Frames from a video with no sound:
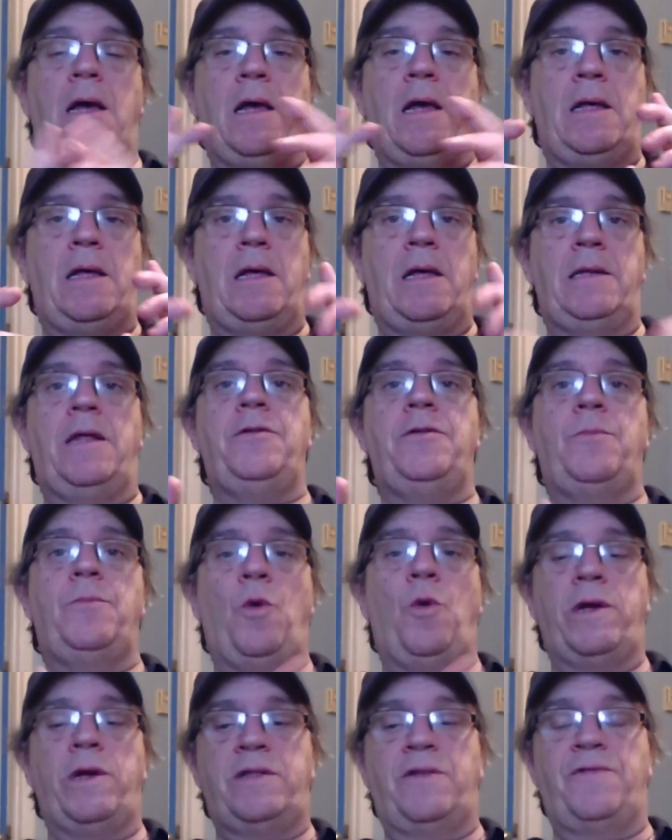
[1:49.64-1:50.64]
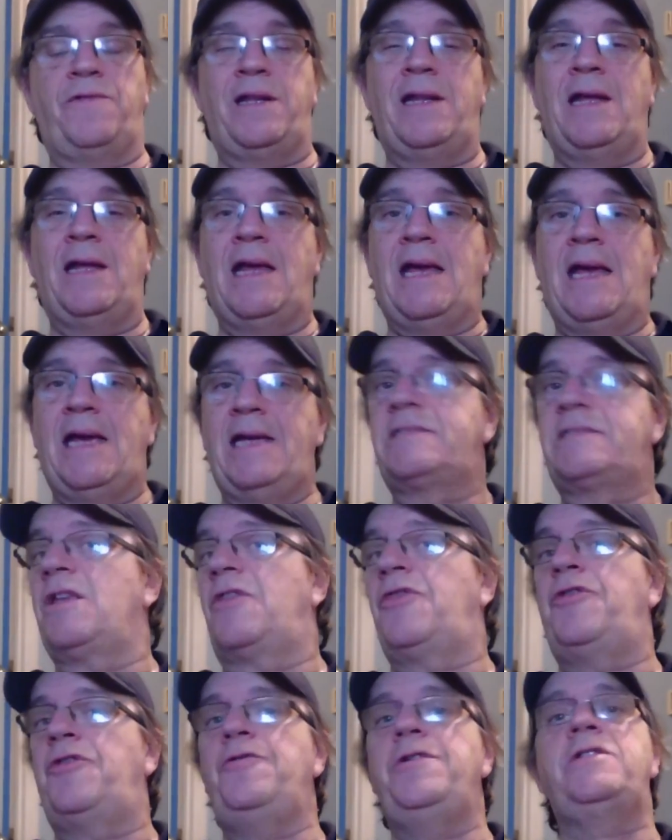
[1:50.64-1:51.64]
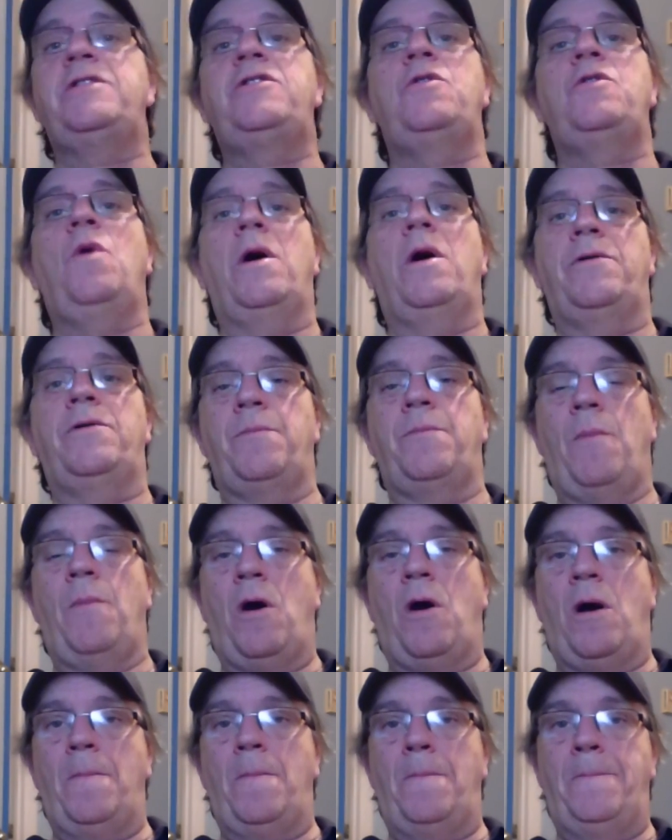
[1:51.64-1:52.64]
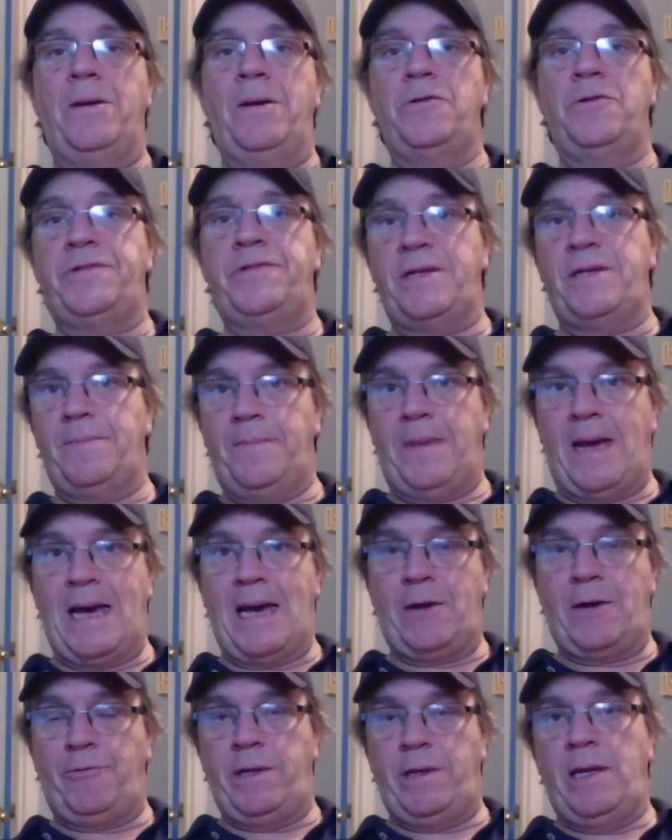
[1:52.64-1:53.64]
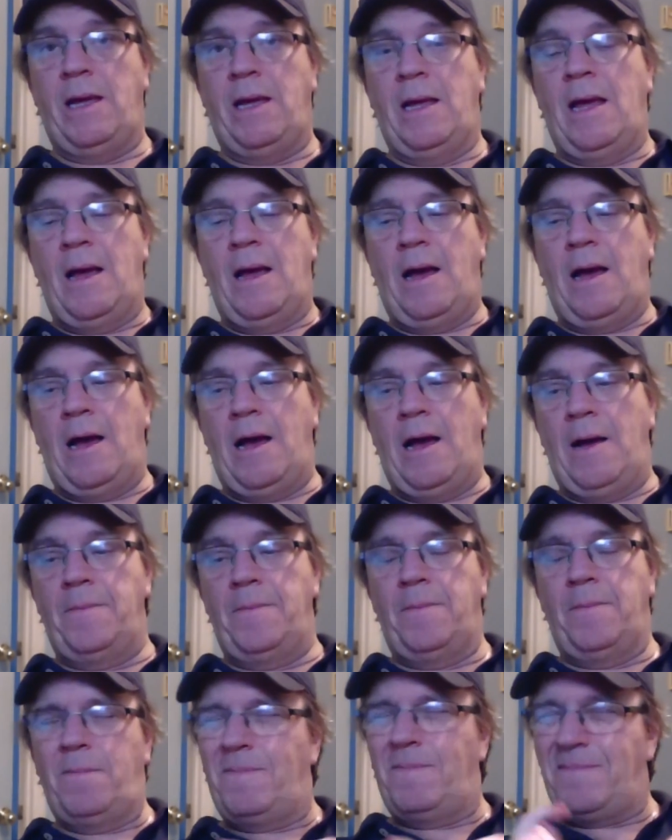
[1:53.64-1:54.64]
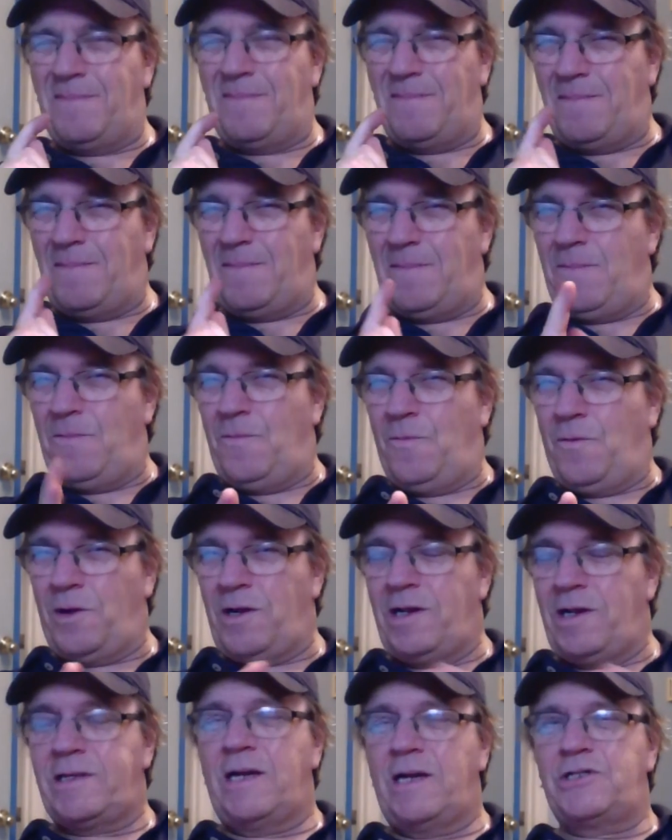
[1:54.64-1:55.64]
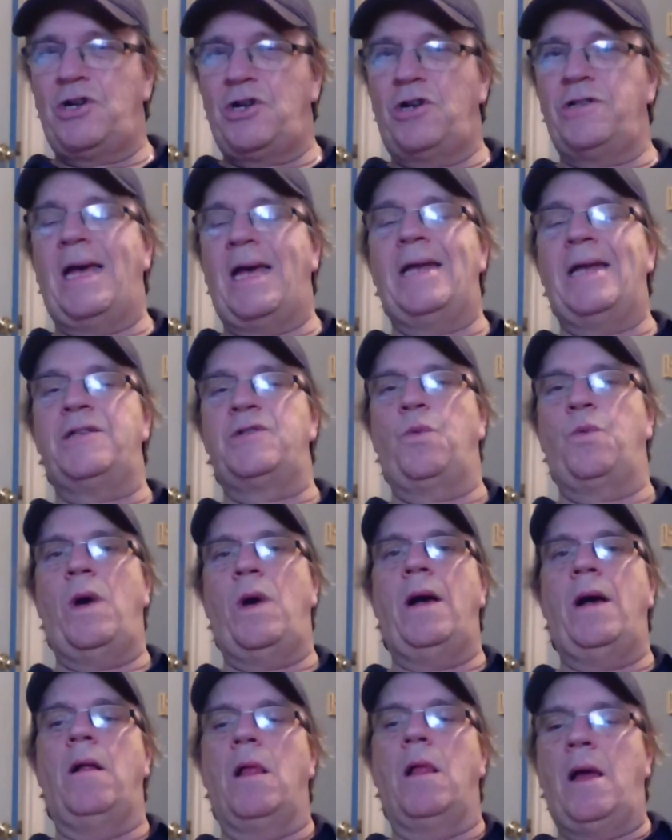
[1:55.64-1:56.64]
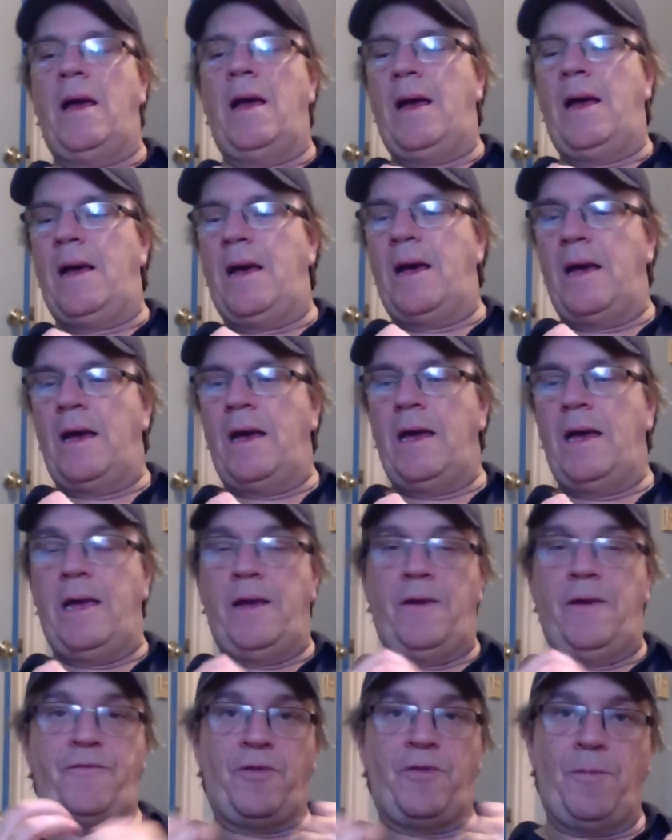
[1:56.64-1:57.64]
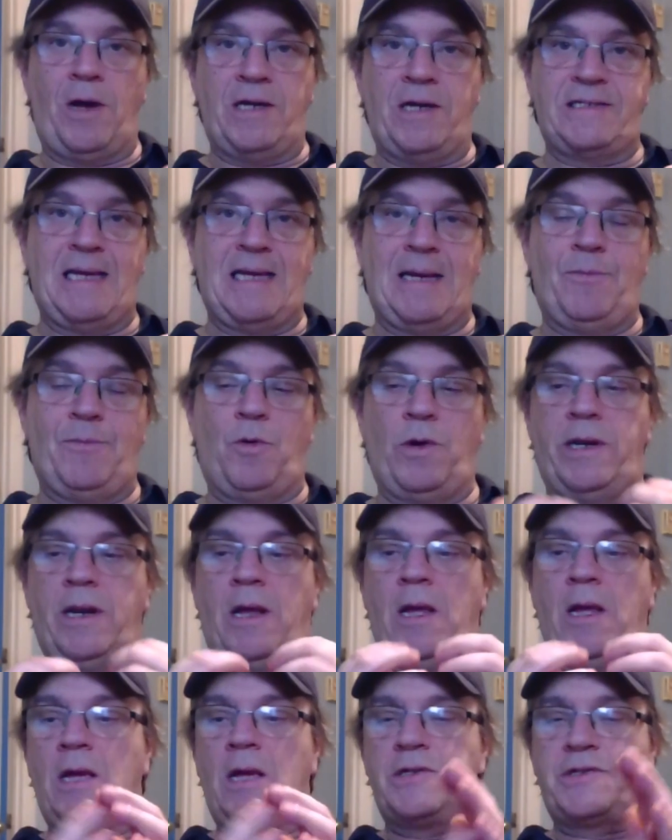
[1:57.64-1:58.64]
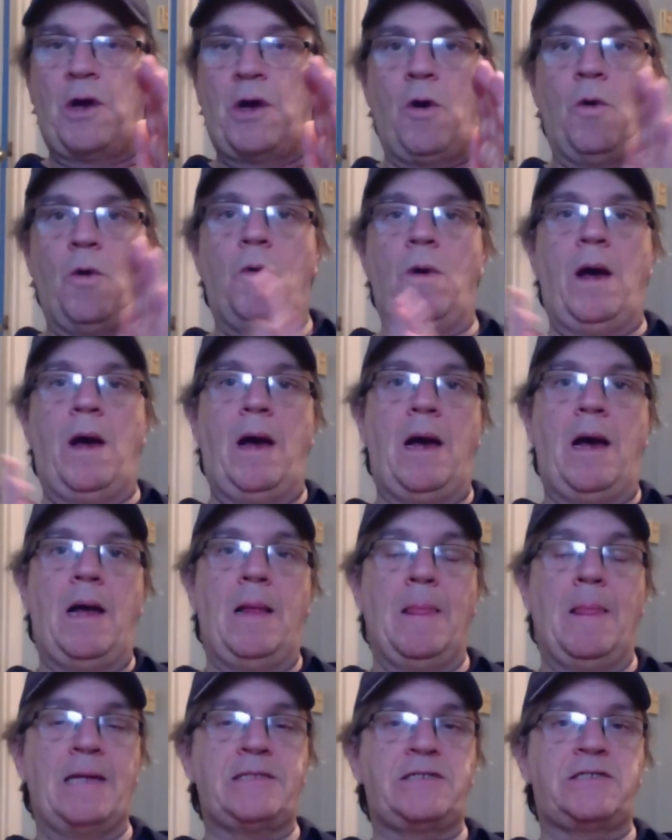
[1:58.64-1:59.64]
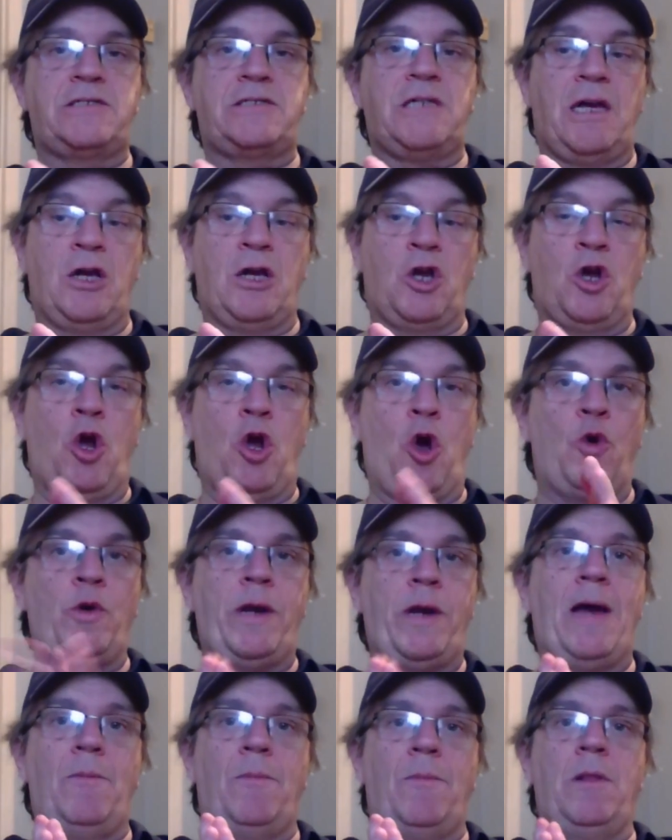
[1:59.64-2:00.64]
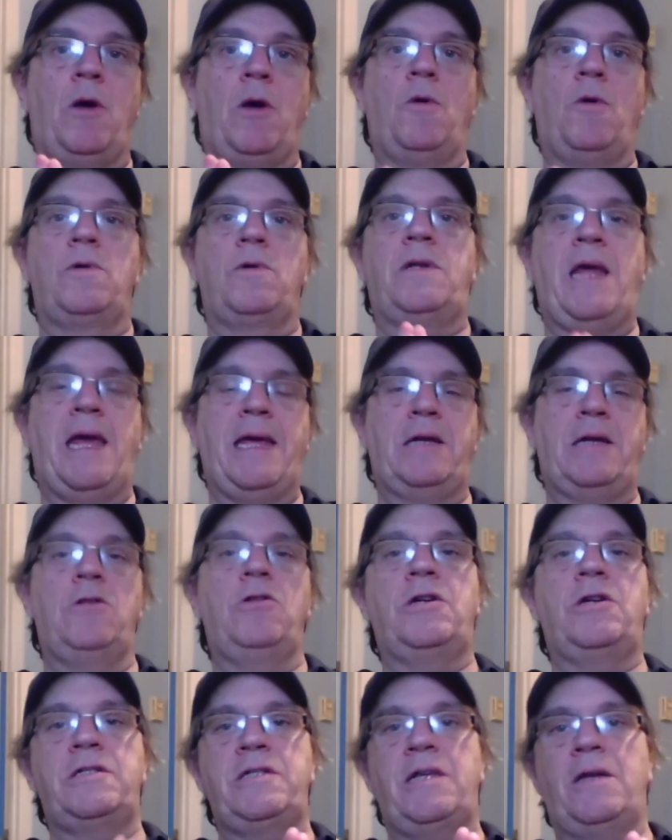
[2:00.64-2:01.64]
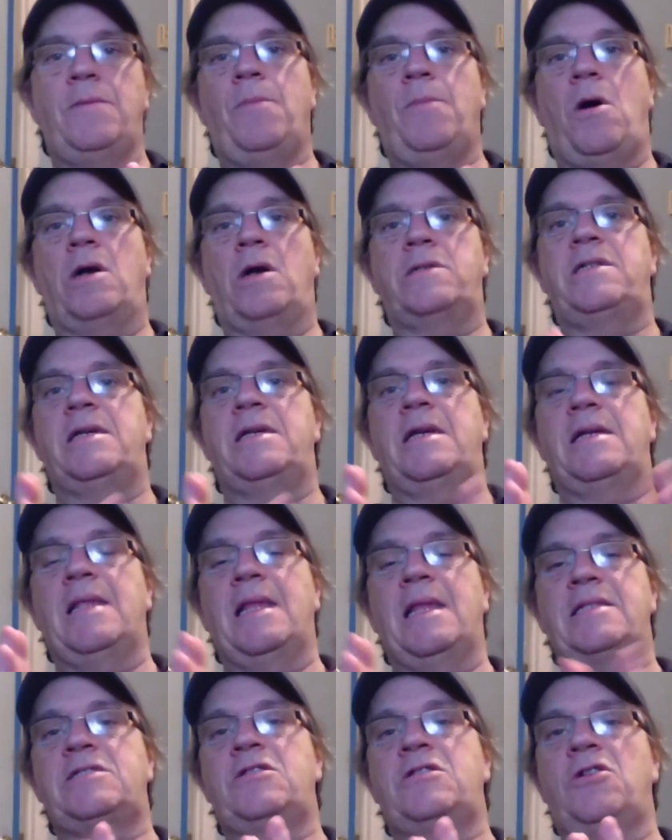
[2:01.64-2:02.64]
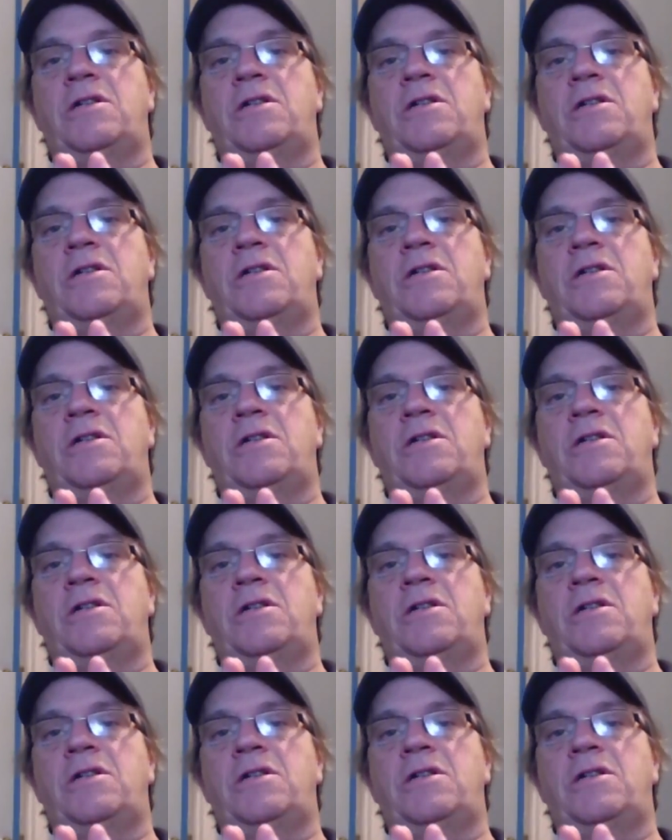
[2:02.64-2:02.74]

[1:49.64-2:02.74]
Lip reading: Another point of it, it's a 3200 mAh built-in battery. I'm going to touch on that as well from my standpoint. So let's go down below, take a look at the unboxing, and let's look